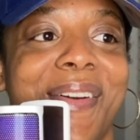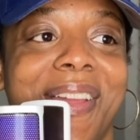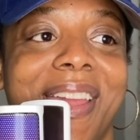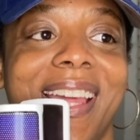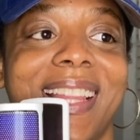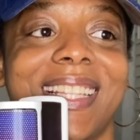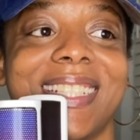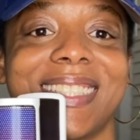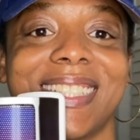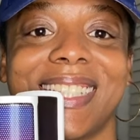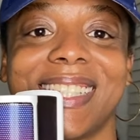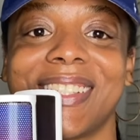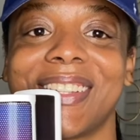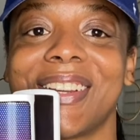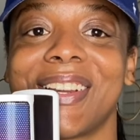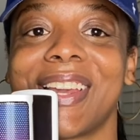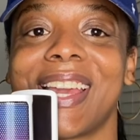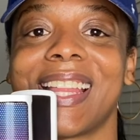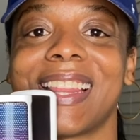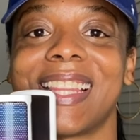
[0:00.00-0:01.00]
okay,
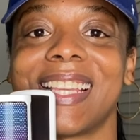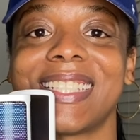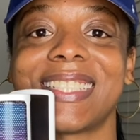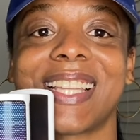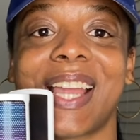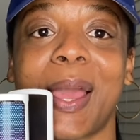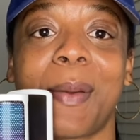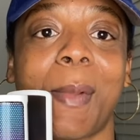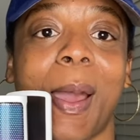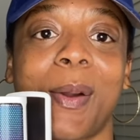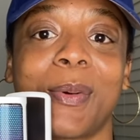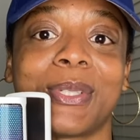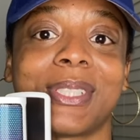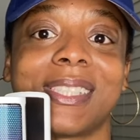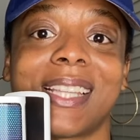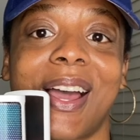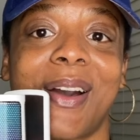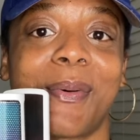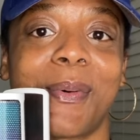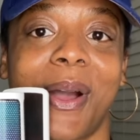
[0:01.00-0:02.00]
listen, at this time I
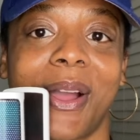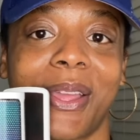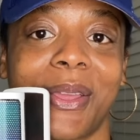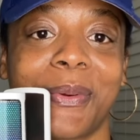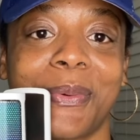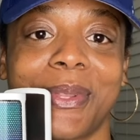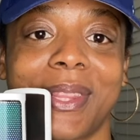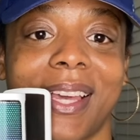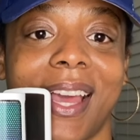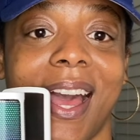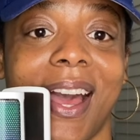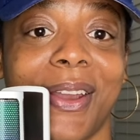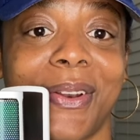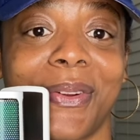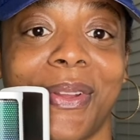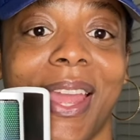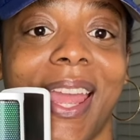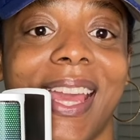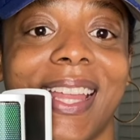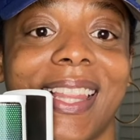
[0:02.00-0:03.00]
was not walking with God,
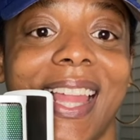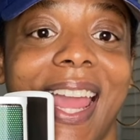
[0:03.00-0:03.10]
okay?